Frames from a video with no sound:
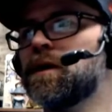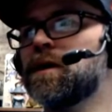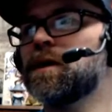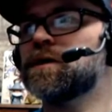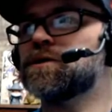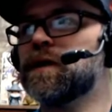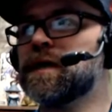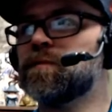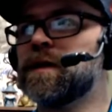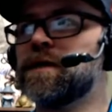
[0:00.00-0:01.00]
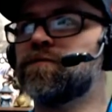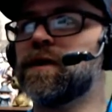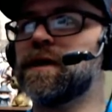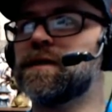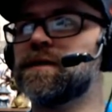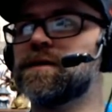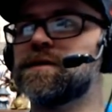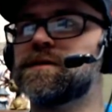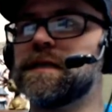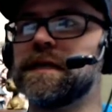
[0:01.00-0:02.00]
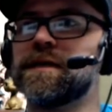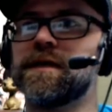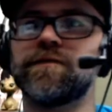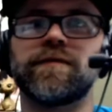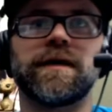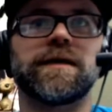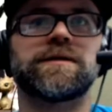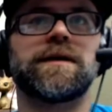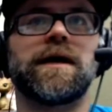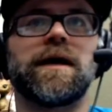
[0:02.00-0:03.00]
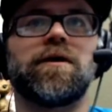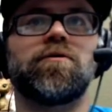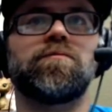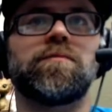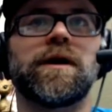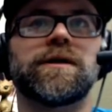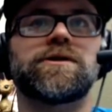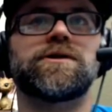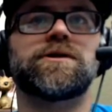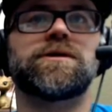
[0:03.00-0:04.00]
Do I get paid for editing this? And if yes, how much?